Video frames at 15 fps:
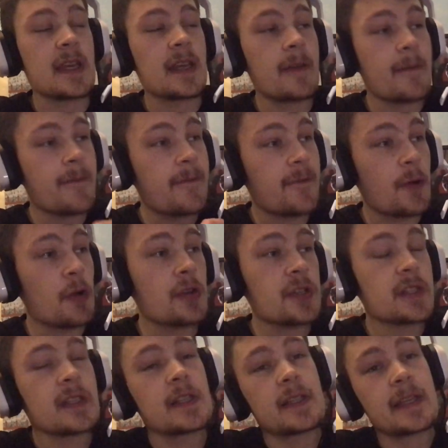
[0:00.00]
And
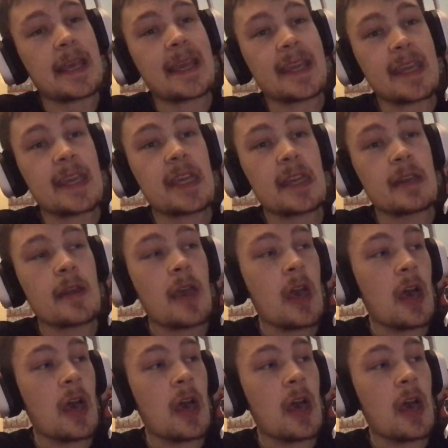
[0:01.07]
unfortunately, again,